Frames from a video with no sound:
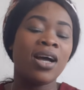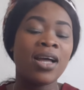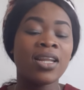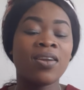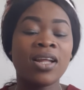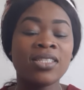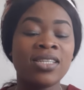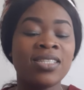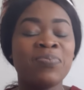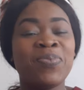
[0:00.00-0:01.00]
And another
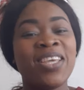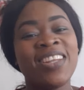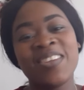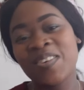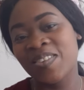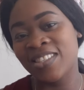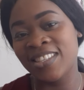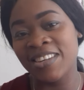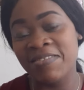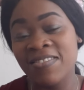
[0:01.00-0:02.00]
thing is being
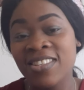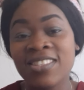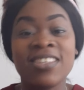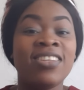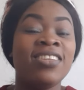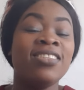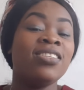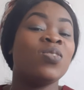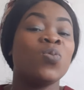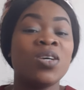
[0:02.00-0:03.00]
yourself.
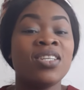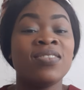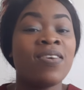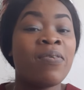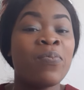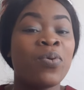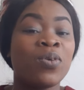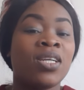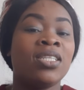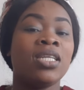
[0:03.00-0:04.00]
This one is very
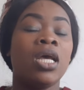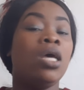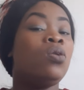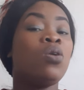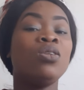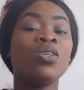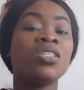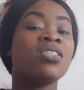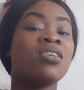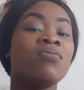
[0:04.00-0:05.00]
important. Not
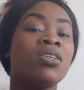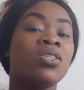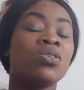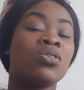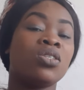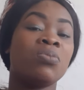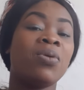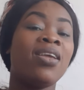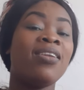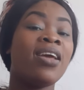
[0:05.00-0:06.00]
just in a relationship.
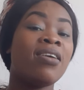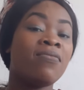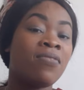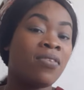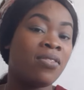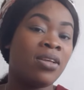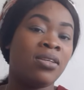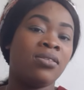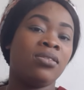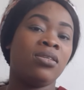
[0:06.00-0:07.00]
In
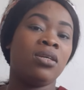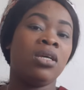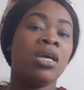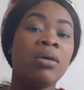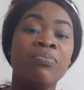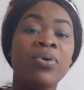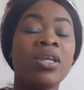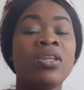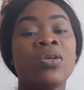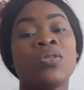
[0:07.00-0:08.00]
everything.
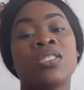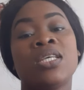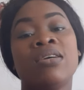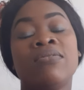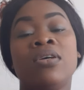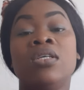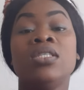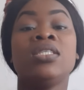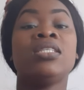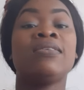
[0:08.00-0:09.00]
Being
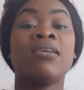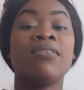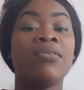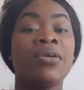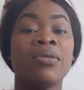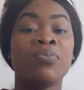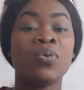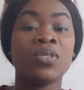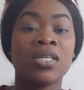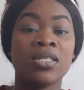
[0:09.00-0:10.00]
yourself is very, very
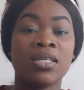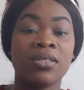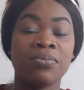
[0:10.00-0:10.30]
important.